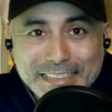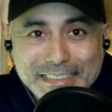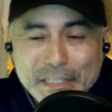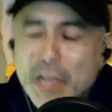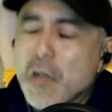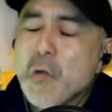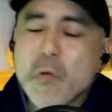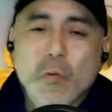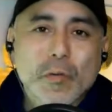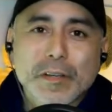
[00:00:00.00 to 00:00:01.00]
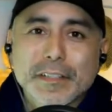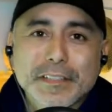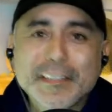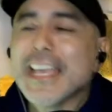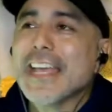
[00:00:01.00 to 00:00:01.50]
No,
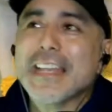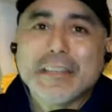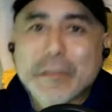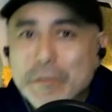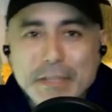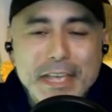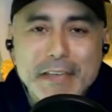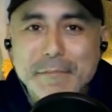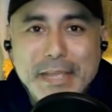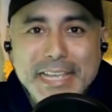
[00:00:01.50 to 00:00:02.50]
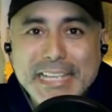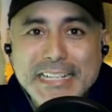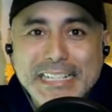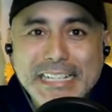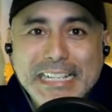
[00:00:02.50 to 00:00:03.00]
you can't do that, man.
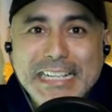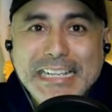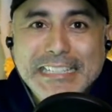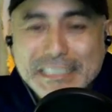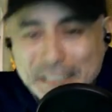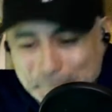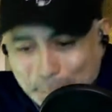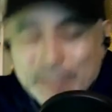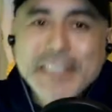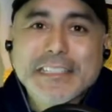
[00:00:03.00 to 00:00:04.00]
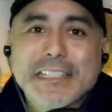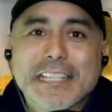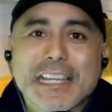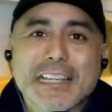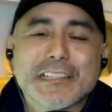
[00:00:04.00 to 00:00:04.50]
This is
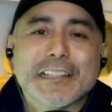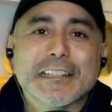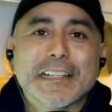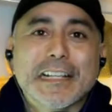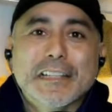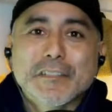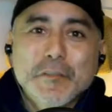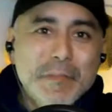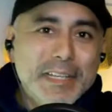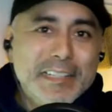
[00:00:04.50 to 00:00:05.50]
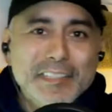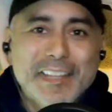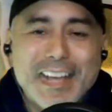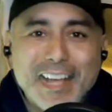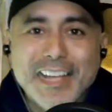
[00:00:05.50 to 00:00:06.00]
presentation. You made it to the
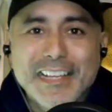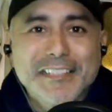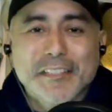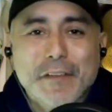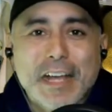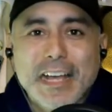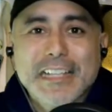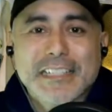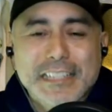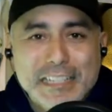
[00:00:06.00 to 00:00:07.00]
highest of highs, and I